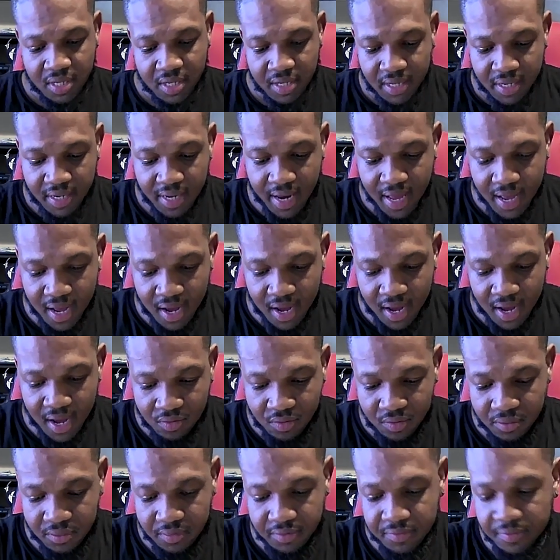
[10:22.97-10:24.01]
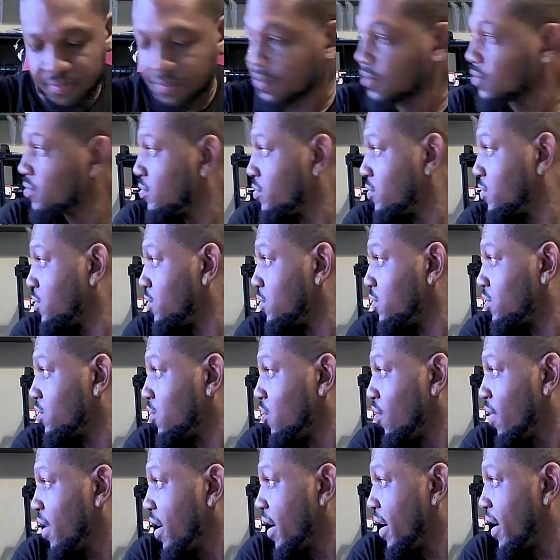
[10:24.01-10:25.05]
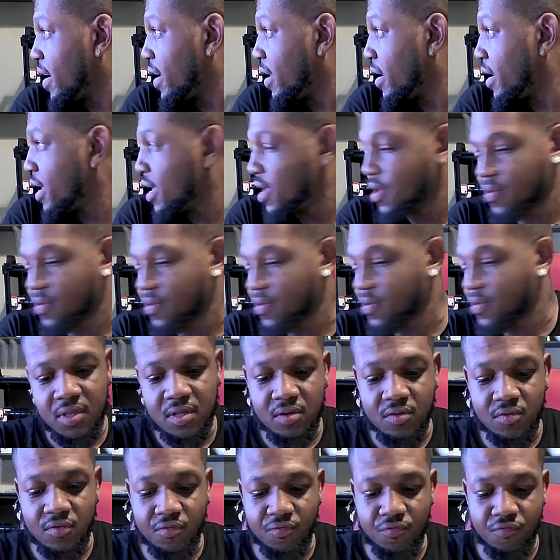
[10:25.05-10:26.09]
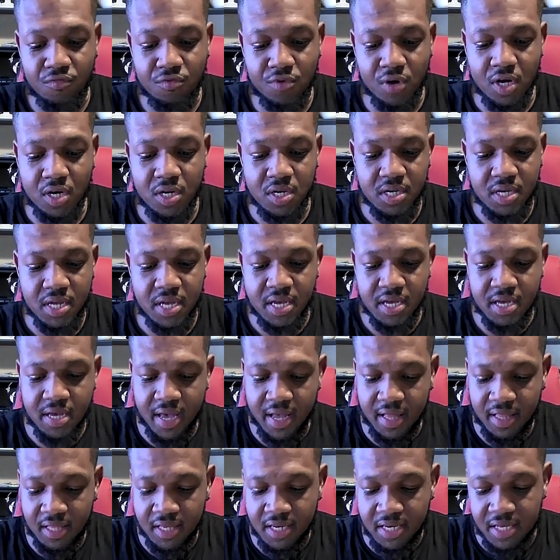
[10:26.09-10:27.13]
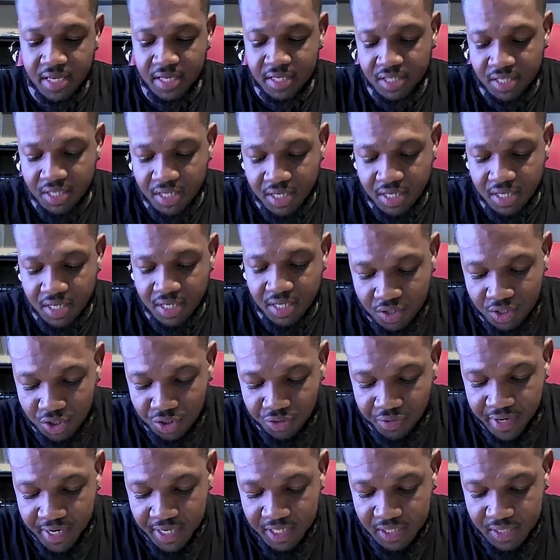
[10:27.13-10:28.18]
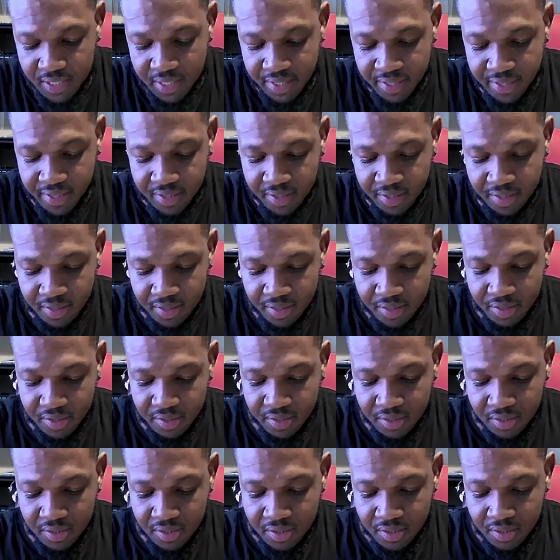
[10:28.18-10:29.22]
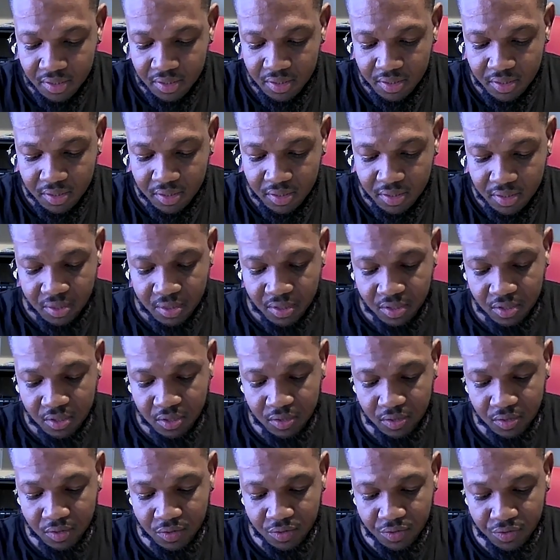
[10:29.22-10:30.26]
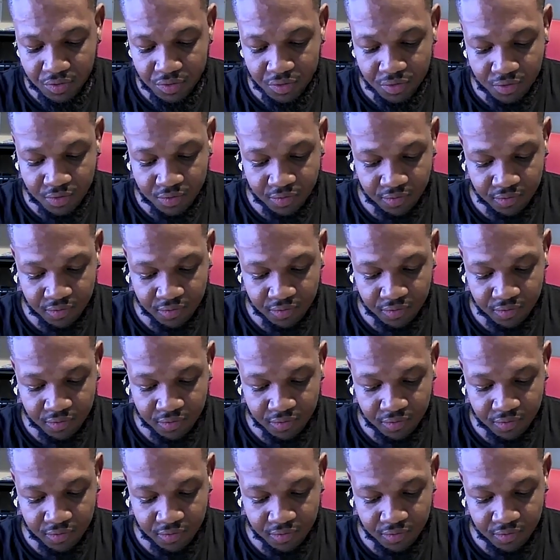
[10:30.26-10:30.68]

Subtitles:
Now let's go ahead and run the LEDs in this little trace here. This little groove.